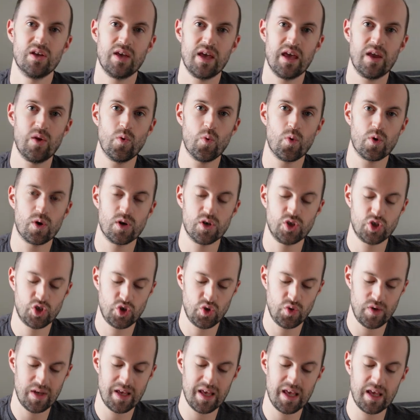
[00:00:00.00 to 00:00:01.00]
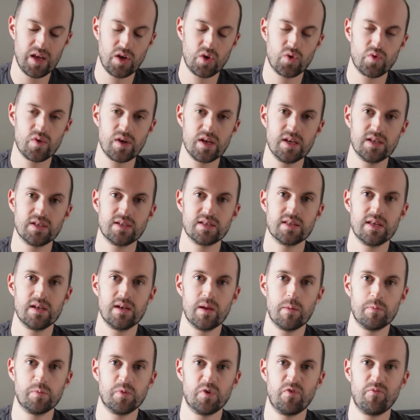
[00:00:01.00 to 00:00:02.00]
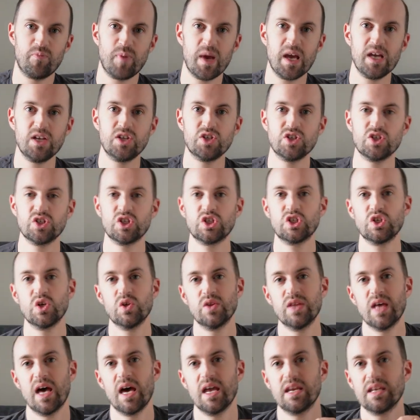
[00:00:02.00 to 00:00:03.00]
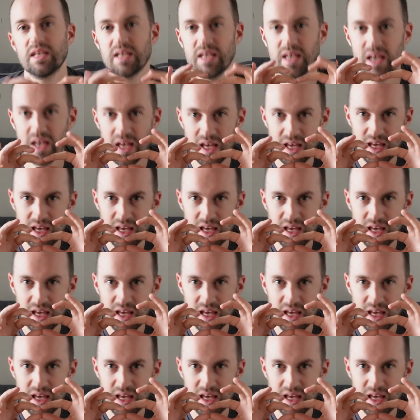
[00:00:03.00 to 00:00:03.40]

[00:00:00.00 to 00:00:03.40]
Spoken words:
in order to increase the number of pages so that